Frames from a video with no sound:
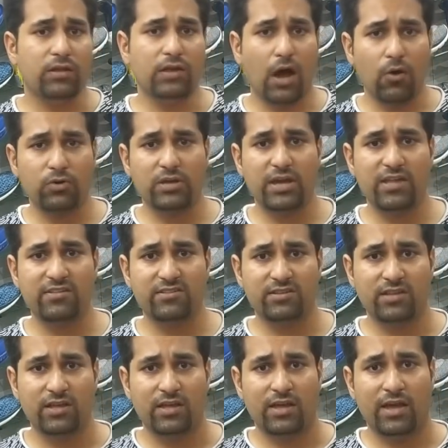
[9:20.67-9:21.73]
Nowadays,
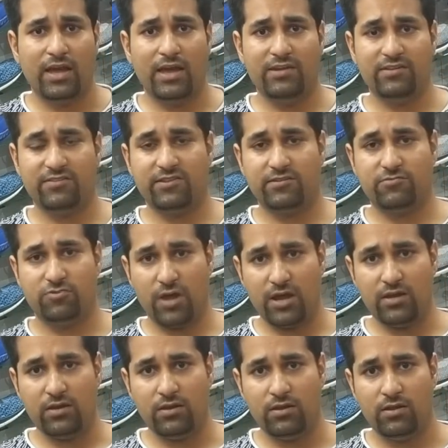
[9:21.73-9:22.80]
it is the
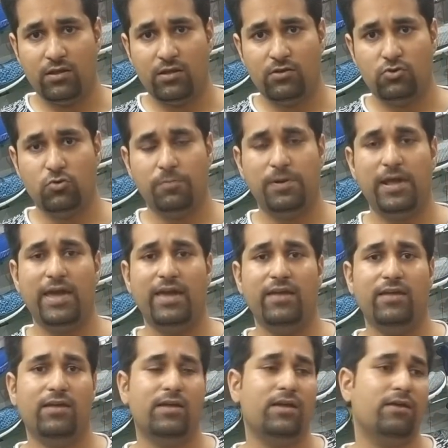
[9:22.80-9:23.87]
trend to play
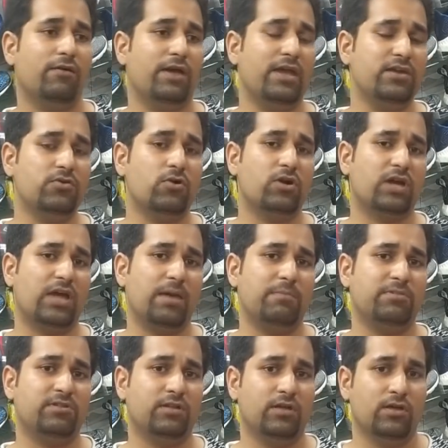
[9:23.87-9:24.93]
indoor
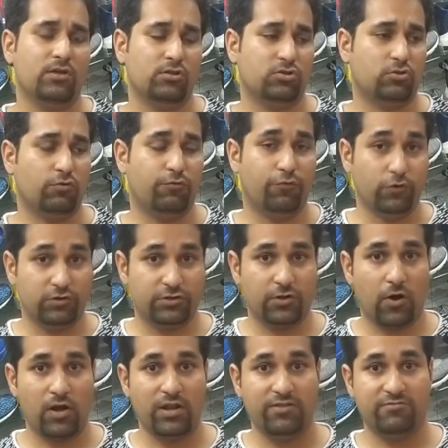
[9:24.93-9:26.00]
games, so
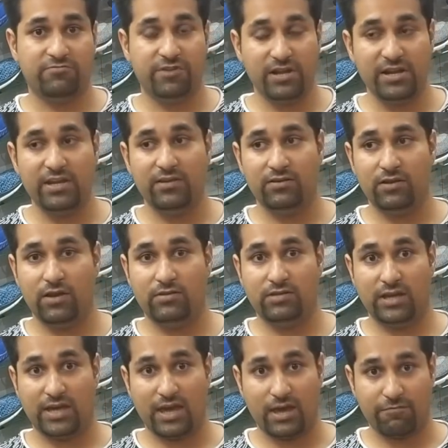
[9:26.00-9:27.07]
futsal is really
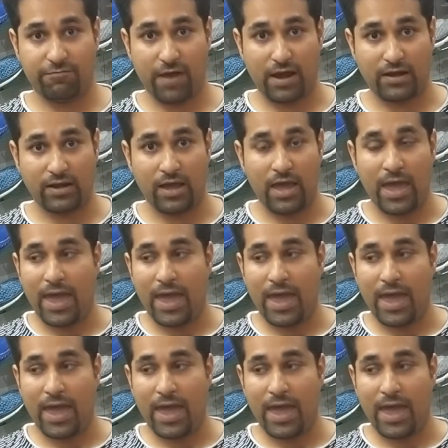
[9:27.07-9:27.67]
taking effect.